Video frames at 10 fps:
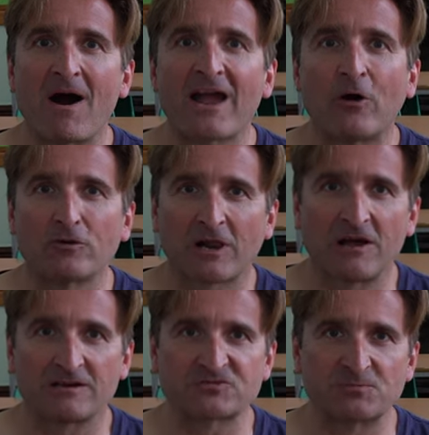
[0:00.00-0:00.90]
my old
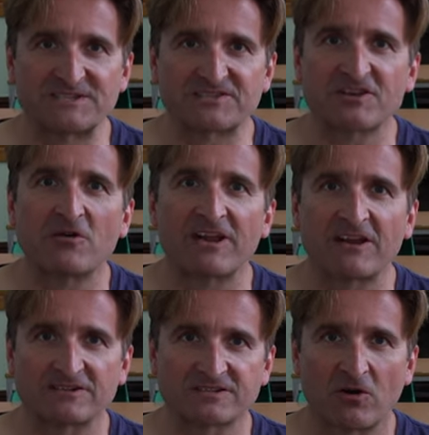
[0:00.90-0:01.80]
classroom in
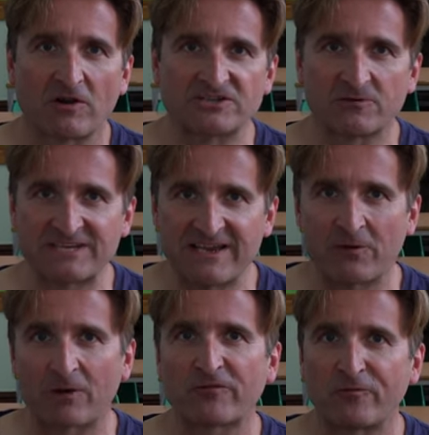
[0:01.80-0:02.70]
Stonyhurst College. I was
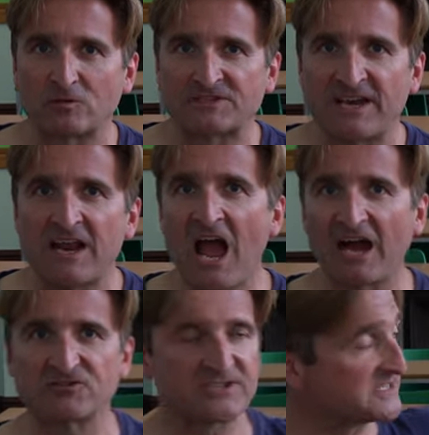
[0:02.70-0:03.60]
here when I was 14.
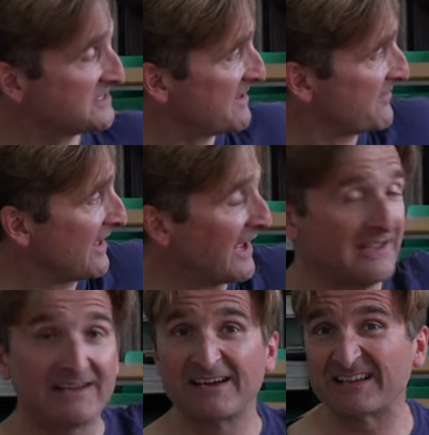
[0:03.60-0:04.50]
I used to sit
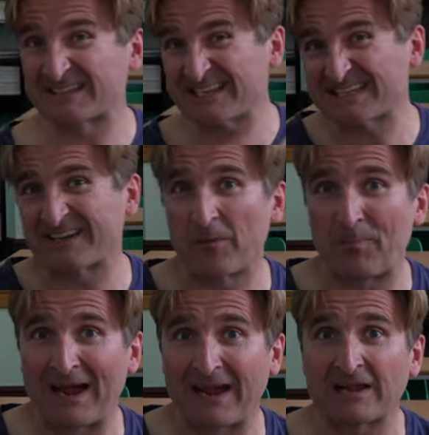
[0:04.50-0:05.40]
there at the desk at the
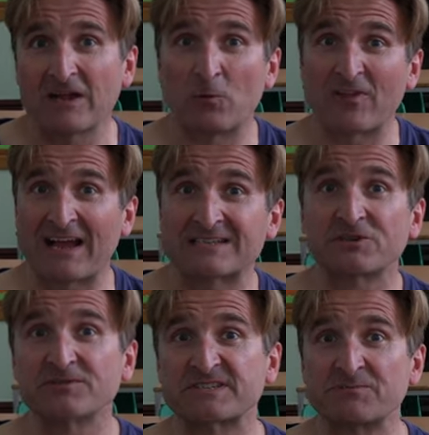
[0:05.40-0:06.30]
back with
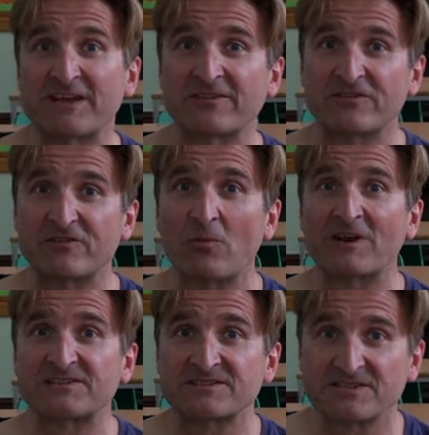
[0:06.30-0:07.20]
Anton Smith and
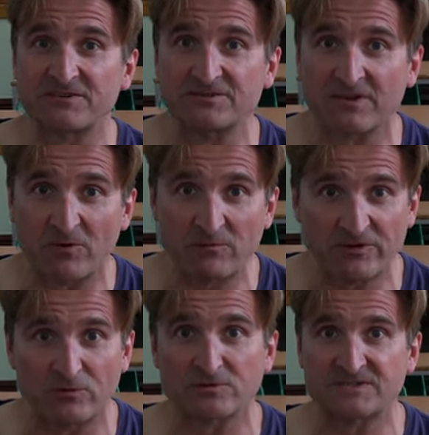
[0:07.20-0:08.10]
Dominic D'Souza. We
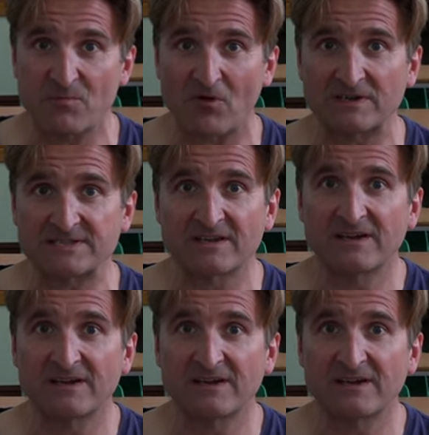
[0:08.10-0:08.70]
were the naughty boys.